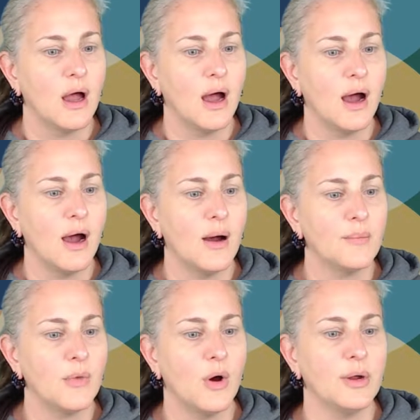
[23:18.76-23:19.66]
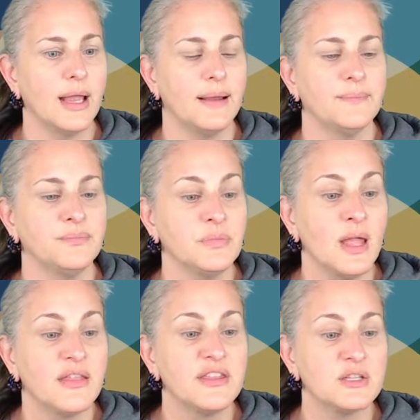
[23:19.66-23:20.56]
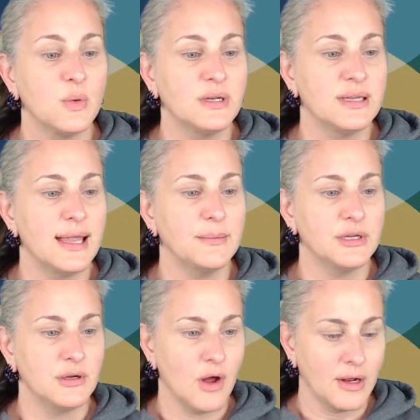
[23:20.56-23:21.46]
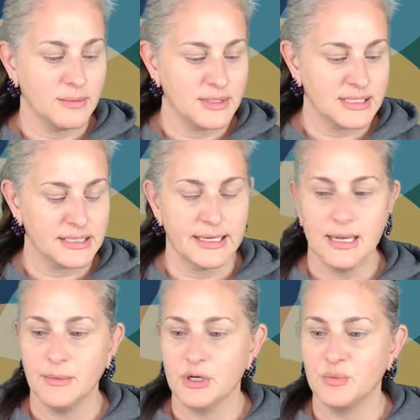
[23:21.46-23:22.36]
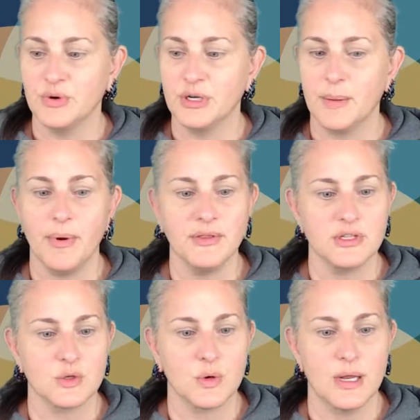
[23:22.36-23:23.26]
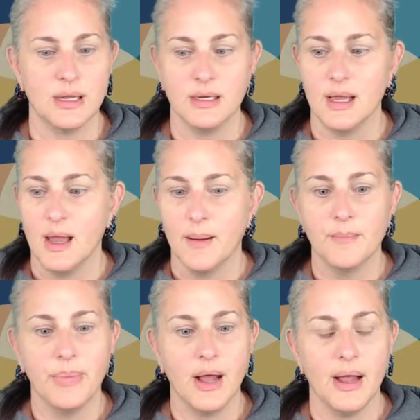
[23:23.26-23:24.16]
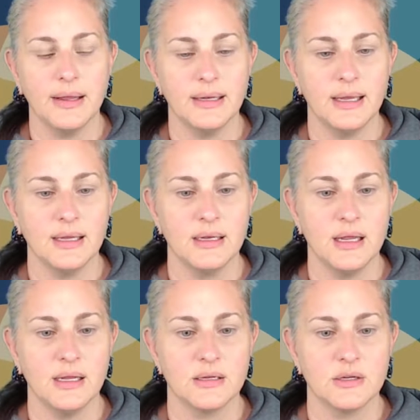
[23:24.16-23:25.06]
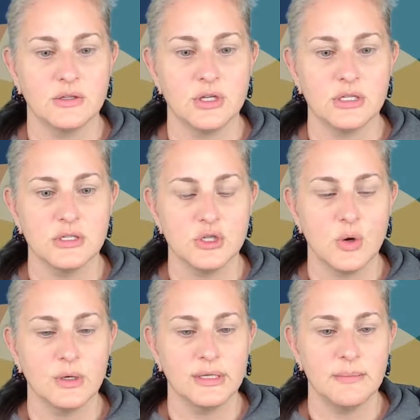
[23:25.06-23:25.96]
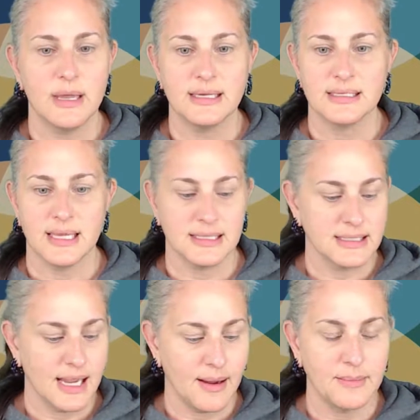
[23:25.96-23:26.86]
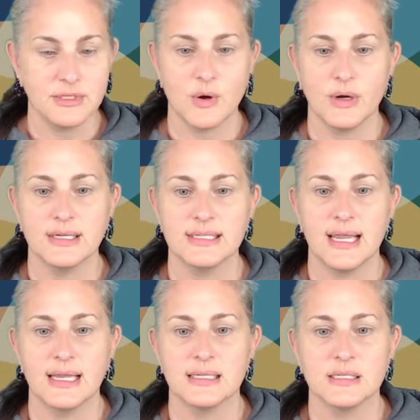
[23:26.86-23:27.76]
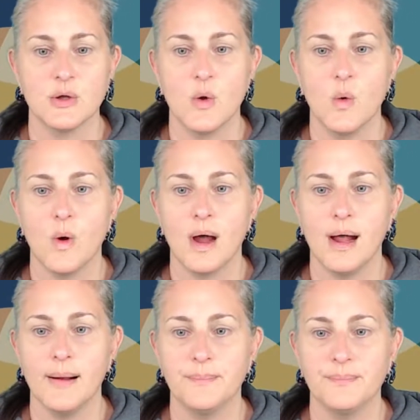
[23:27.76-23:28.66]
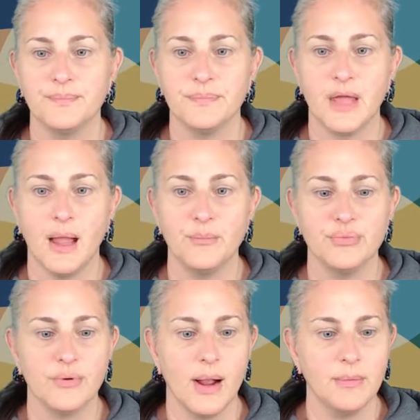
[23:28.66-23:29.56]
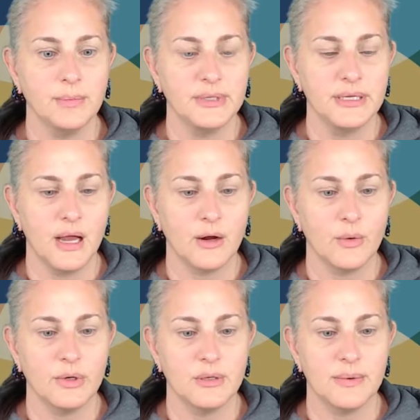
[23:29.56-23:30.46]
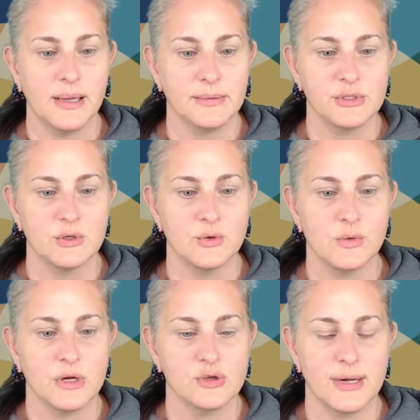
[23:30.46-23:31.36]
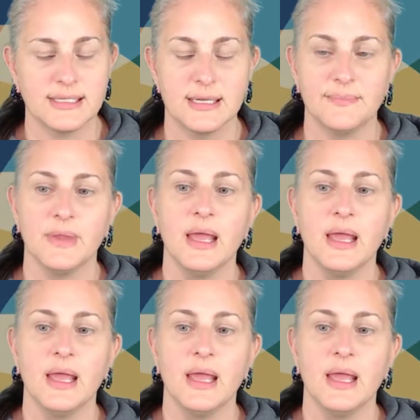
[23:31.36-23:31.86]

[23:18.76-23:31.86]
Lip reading: Okay. This one came in anonymously. I'm going to put it up on the screen, but it doesn't totally make sense, I'm sorry to say. So I'm probably not going to be able to address it.